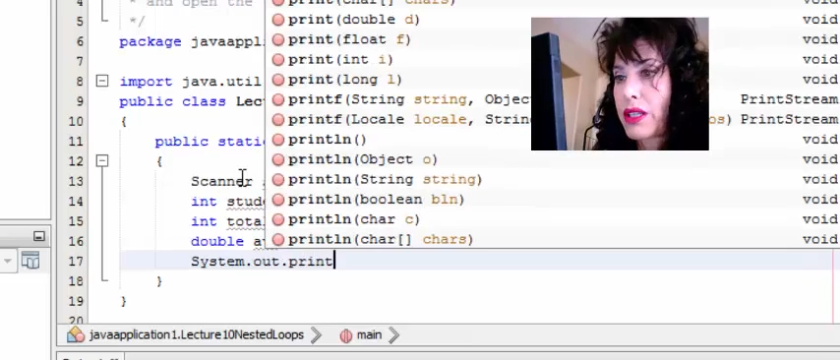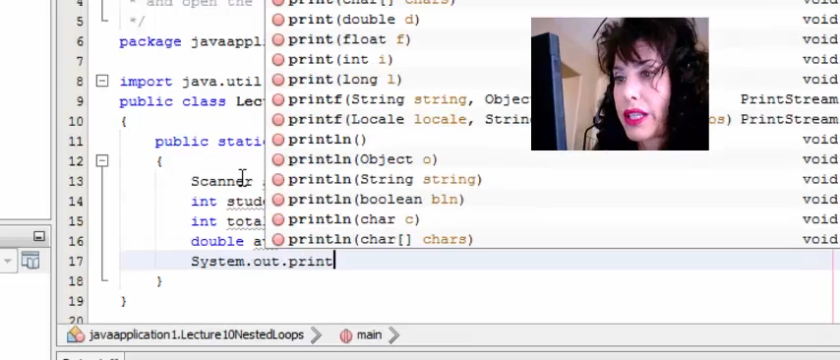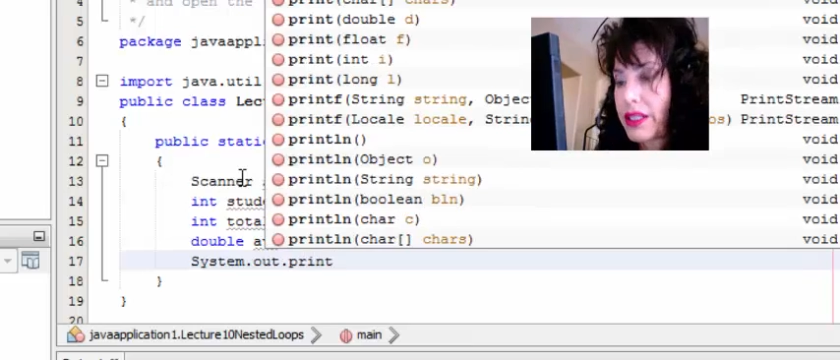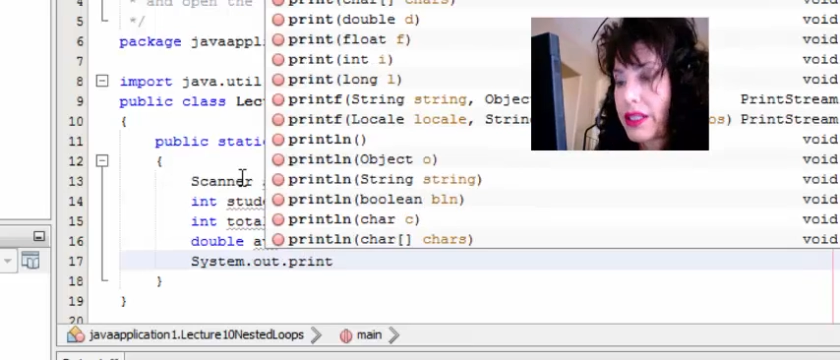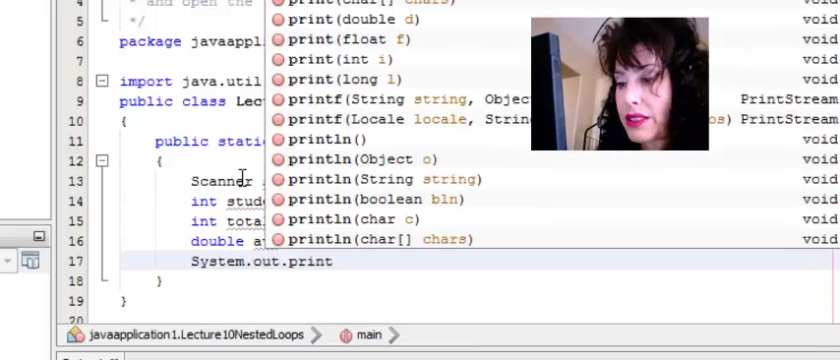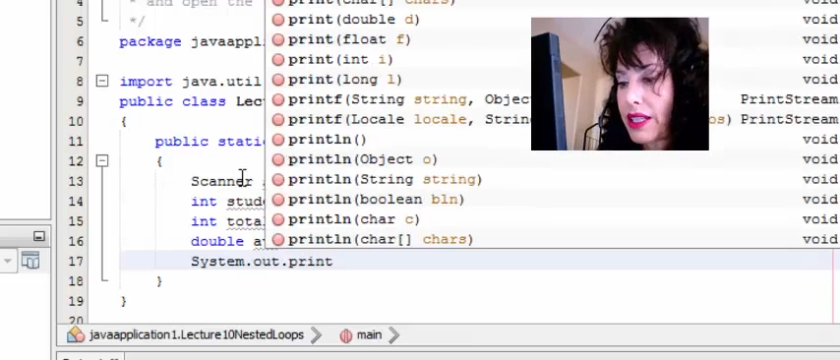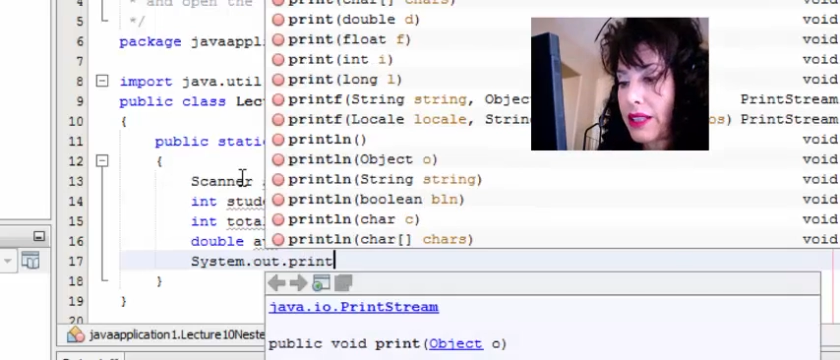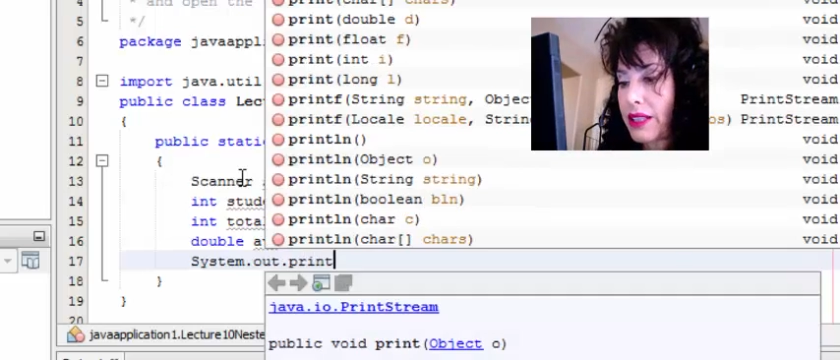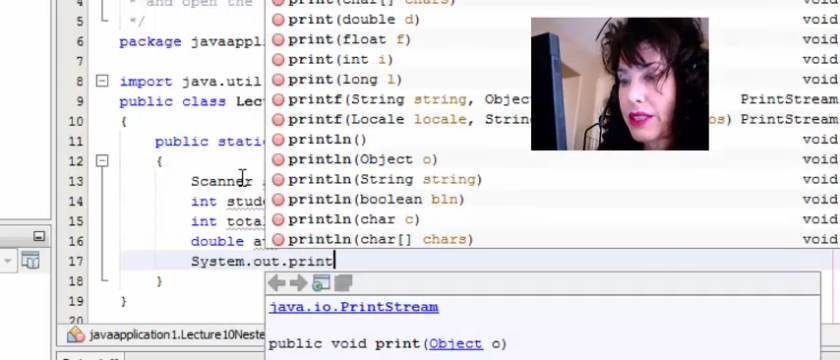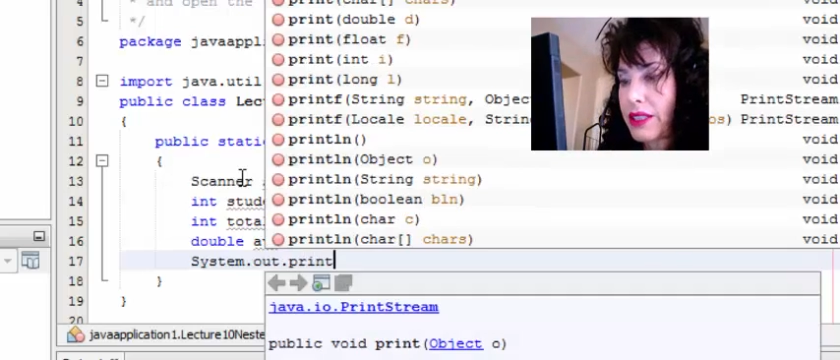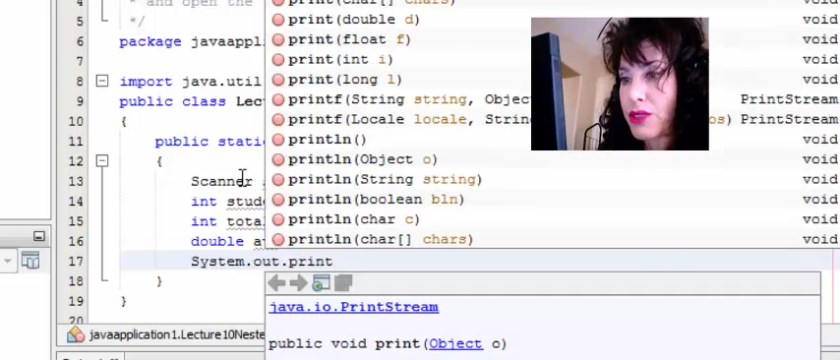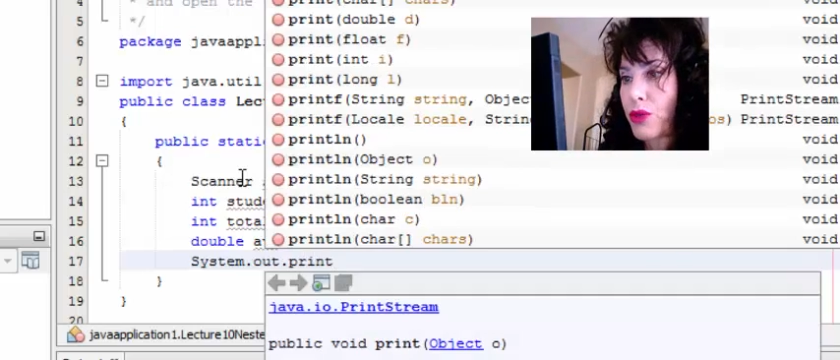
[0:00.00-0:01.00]
they can
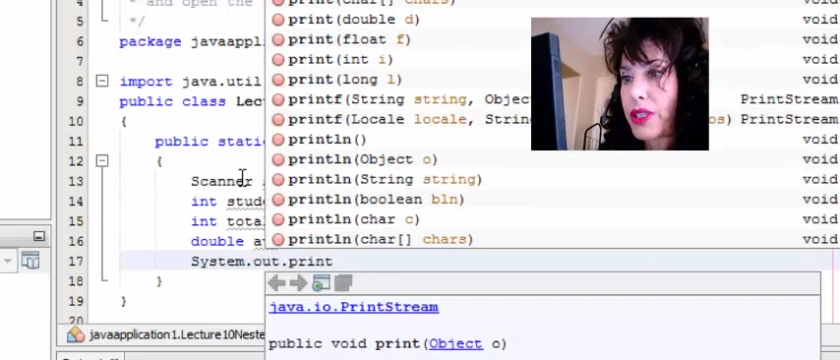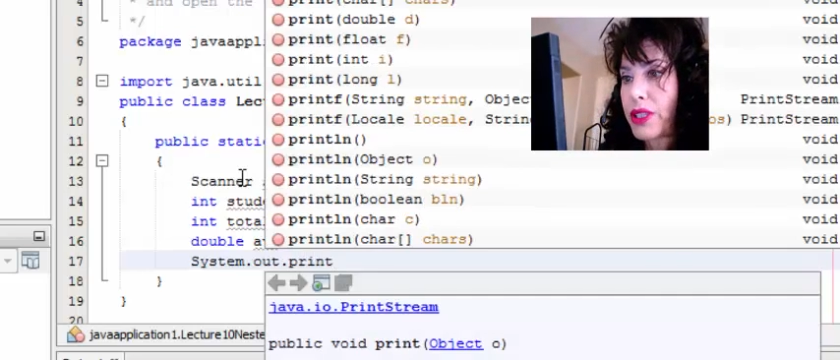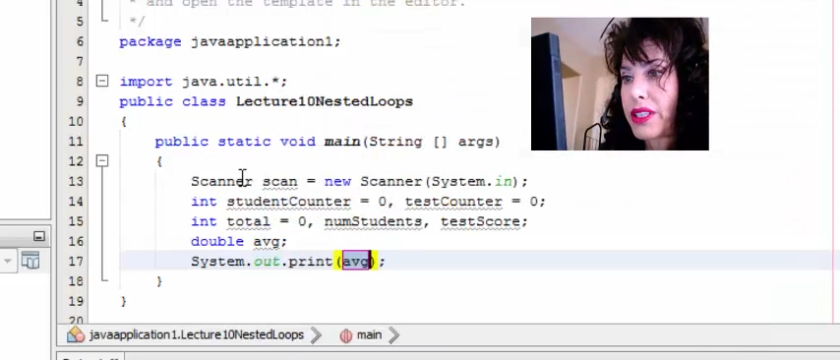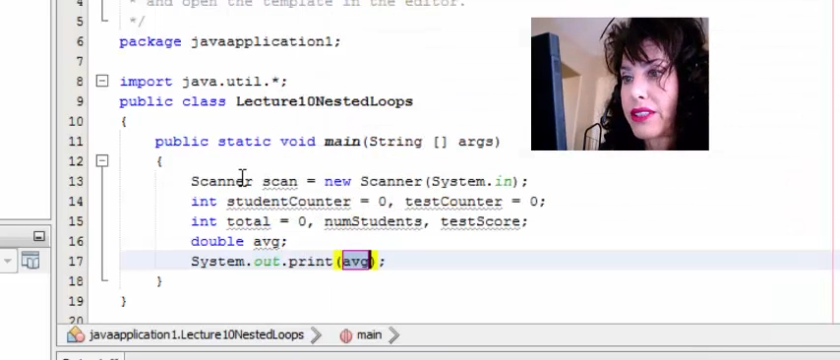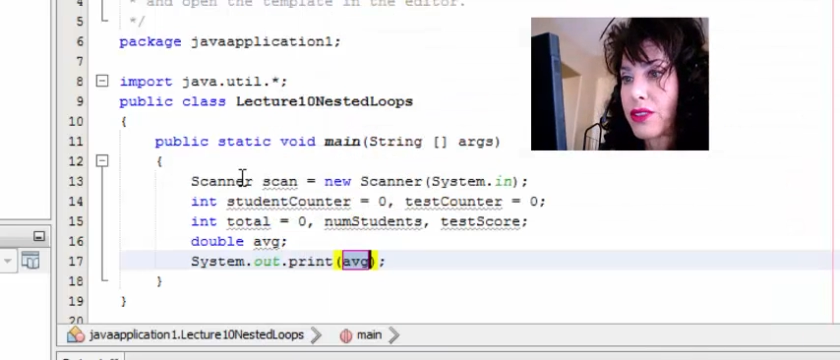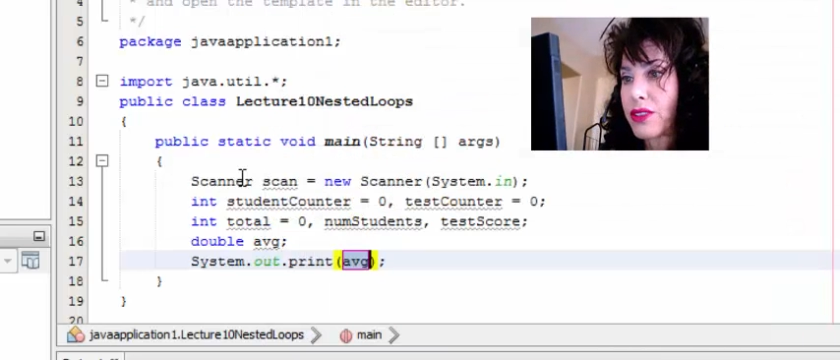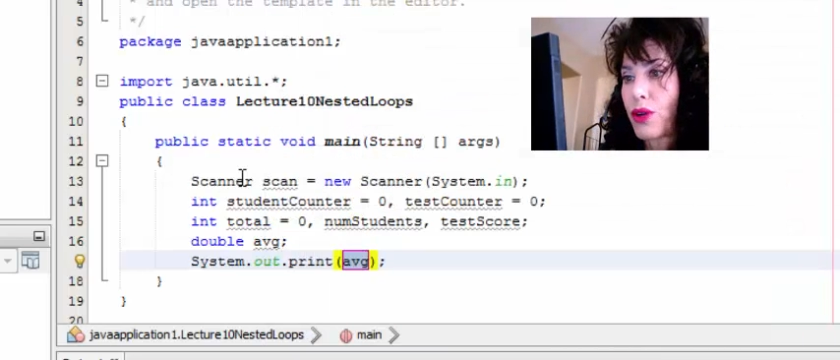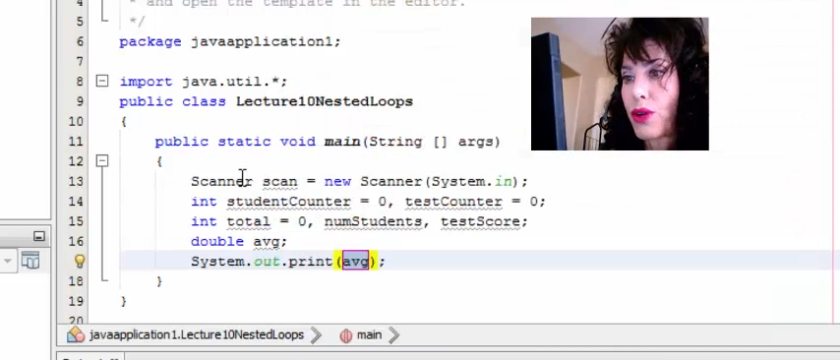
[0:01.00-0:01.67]
tell us what it is.